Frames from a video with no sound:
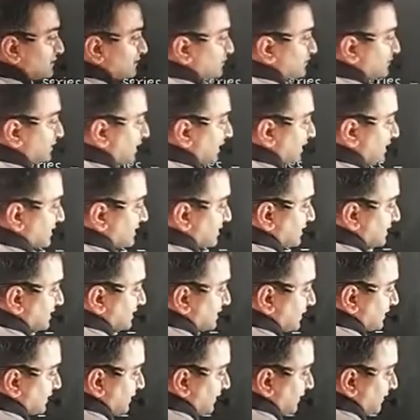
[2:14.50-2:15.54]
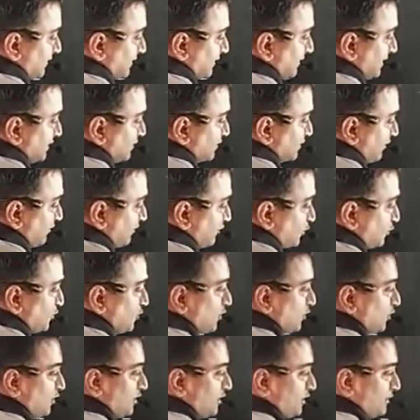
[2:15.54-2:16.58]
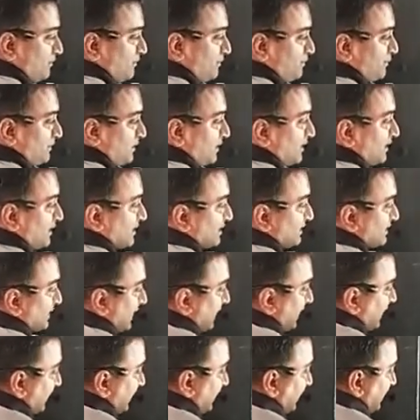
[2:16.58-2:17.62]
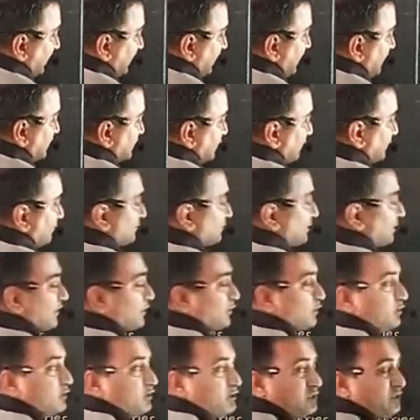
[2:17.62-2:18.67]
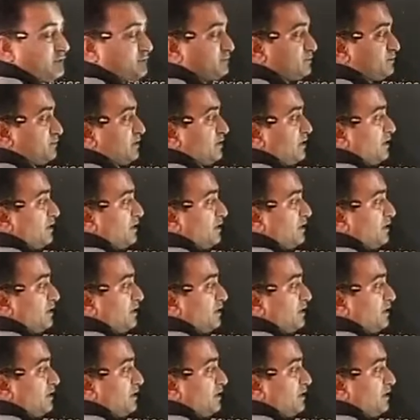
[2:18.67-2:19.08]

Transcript: resistor is of 2 ohm, second is of 3 ohm,